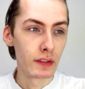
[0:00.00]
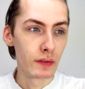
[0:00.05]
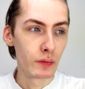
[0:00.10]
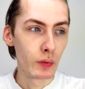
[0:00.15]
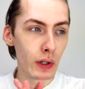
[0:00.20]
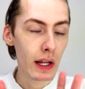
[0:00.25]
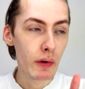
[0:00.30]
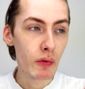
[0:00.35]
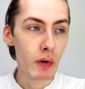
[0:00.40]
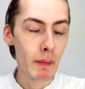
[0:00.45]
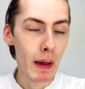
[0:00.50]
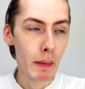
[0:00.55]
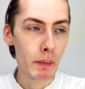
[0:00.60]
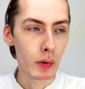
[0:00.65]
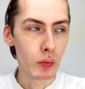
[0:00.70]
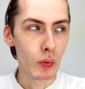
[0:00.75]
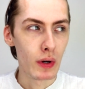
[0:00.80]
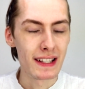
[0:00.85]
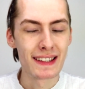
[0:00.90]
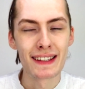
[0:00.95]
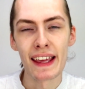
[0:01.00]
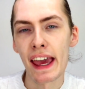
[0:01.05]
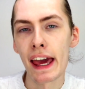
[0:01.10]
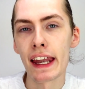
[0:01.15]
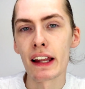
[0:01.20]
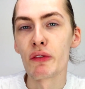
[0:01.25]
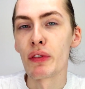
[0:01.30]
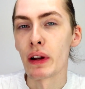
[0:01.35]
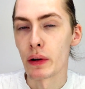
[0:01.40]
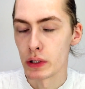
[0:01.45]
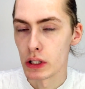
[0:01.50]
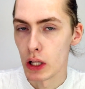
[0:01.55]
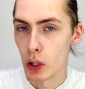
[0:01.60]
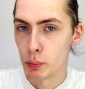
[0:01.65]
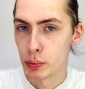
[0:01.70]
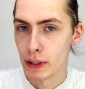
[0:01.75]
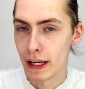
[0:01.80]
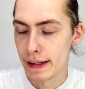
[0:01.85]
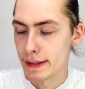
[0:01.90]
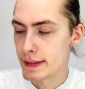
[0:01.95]
what I remembered was they had a very low
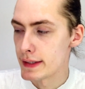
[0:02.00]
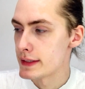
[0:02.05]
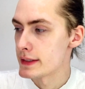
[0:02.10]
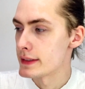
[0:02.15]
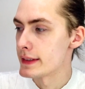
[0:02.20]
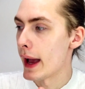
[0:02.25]
prices.